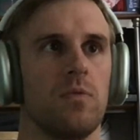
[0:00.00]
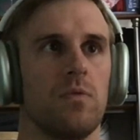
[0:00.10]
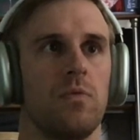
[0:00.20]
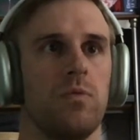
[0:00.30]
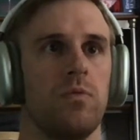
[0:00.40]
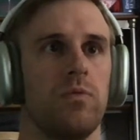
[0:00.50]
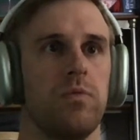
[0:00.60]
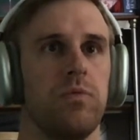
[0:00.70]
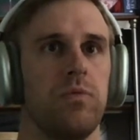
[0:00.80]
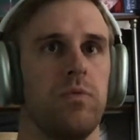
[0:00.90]

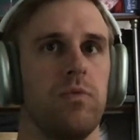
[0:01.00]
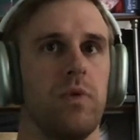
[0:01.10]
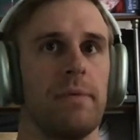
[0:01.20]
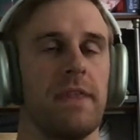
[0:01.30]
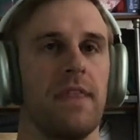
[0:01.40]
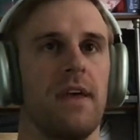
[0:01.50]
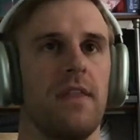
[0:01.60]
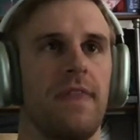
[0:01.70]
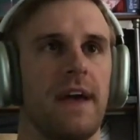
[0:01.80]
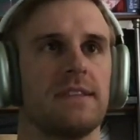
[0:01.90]
I mean,
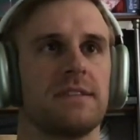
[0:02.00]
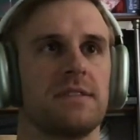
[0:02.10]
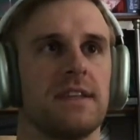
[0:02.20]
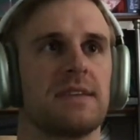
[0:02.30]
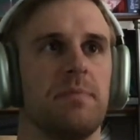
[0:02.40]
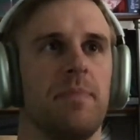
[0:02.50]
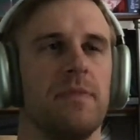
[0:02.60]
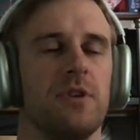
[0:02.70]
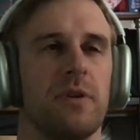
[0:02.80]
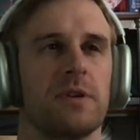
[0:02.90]
do
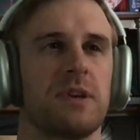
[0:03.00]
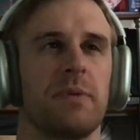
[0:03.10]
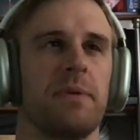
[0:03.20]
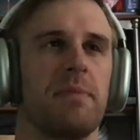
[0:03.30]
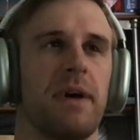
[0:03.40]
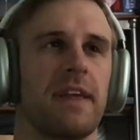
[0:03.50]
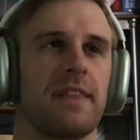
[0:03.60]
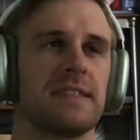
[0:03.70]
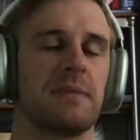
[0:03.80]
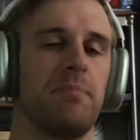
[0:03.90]
you understand what I mean by
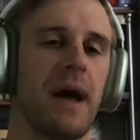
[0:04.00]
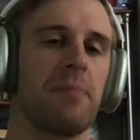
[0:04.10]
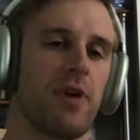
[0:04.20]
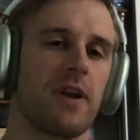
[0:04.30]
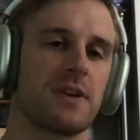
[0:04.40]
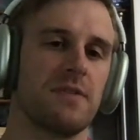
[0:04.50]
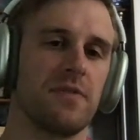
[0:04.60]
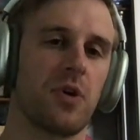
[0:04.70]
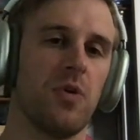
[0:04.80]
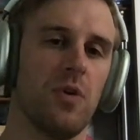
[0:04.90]
like that's a byproduct of
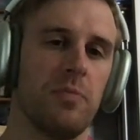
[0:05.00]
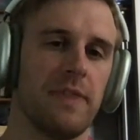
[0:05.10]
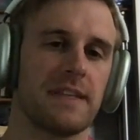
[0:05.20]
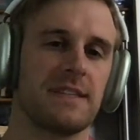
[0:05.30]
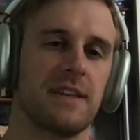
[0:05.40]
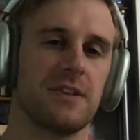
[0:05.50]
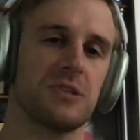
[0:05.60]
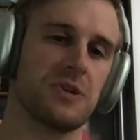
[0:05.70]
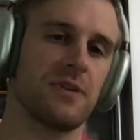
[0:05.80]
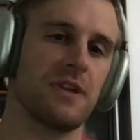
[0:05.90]
the goal, but that's not
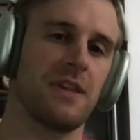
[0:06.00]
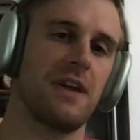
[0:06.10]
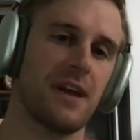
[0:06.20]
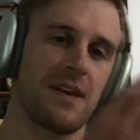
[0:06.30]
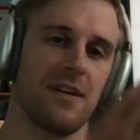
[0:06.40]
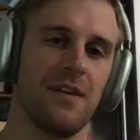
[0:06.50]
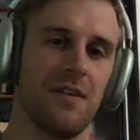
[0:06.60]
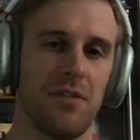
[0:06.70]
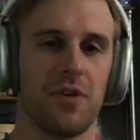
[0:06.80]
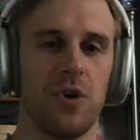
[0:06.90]
necessarily like
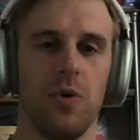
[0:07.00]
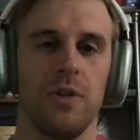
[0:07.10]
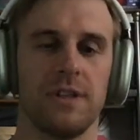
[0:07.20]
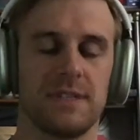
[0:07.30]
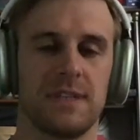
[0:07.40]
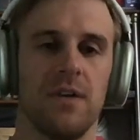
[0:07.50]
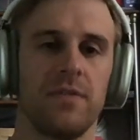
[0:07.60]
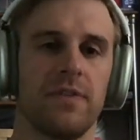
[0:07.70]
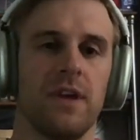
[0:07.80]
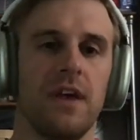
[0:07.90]
the goal itself.